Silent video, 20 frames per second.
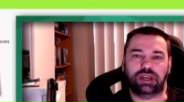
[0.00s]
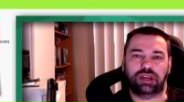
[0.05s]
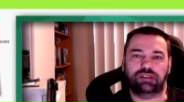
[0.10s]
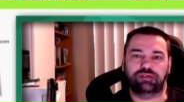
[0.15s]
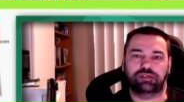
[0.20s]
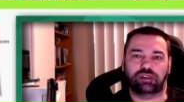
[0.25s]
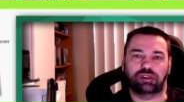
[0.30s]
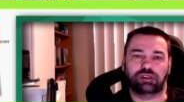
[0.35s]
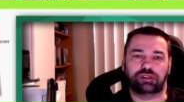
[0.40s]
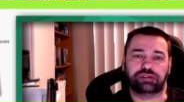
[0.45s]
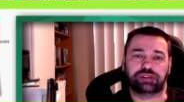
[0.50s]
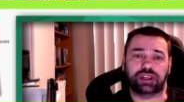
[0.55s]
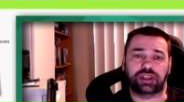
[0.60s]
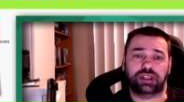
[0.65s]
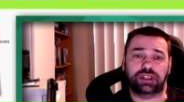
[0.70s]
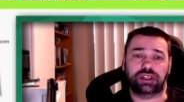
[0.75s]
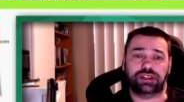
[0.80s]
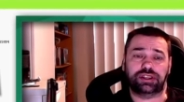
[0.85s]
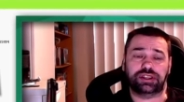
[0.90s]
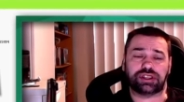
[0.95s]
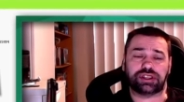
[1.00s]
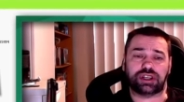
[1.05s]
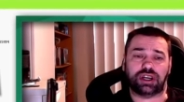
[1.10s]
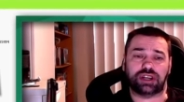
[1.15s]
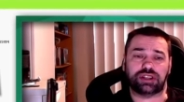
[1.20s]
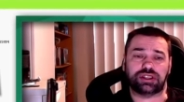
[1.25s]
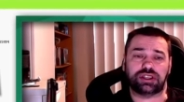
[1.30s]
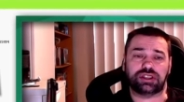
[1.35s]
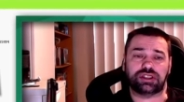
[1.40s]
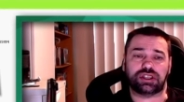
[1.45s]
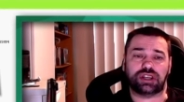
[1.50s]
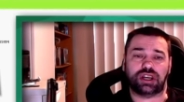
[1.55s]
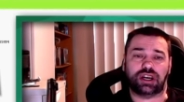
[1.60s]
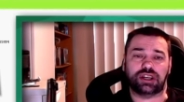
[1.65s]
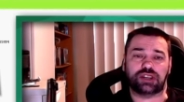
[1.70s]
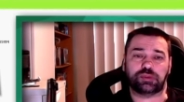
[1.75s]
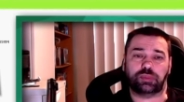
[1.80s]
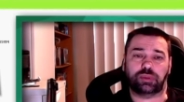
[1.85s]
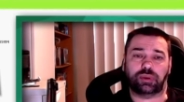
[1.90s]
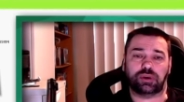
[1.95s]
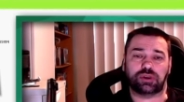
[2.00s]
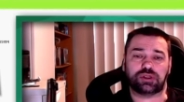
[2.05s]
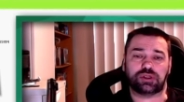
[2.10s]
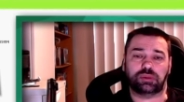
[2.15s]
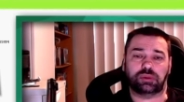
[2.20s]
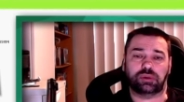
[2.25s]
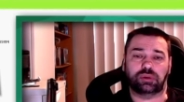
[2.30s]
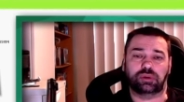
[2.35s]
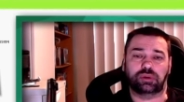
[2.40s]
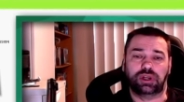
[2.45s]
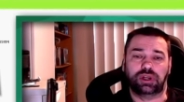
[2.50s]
involved in the discussions as possible.